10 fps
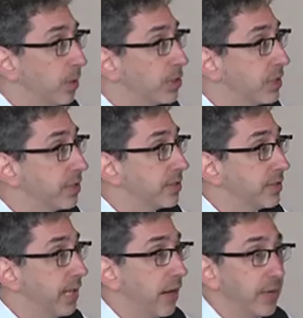which
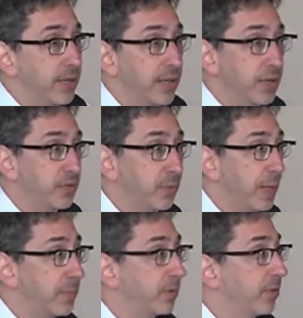is now in the
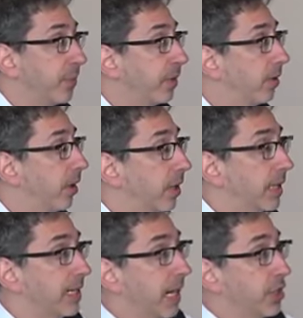newspapers about
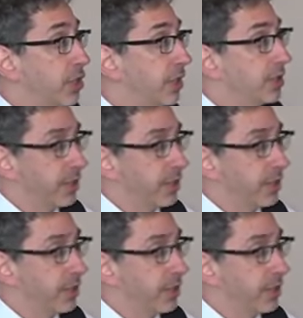concussion